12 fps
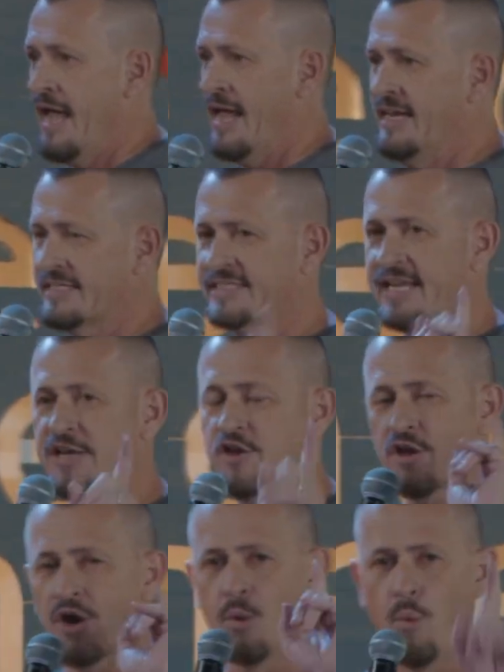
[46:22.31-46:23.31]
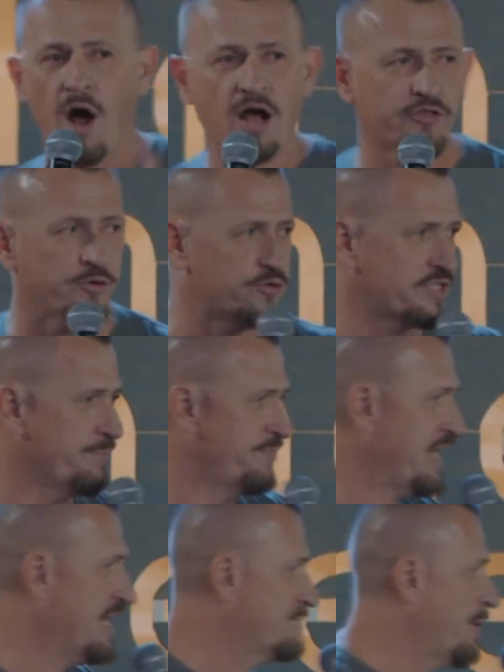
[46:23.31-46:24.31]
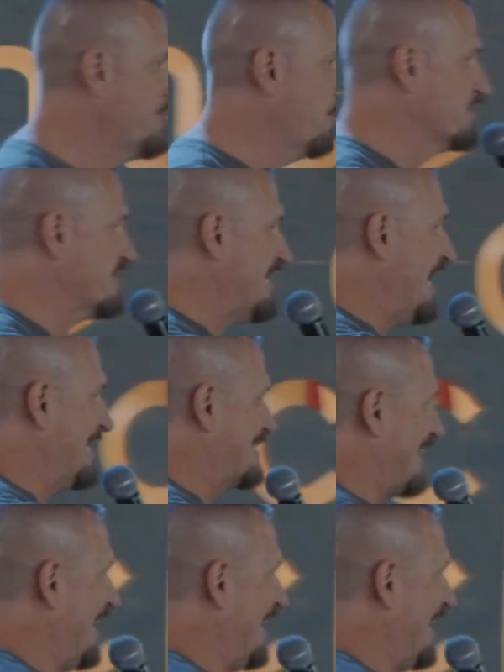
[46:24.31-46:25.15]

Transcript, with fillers: And it said you're going to walk through some things, but those things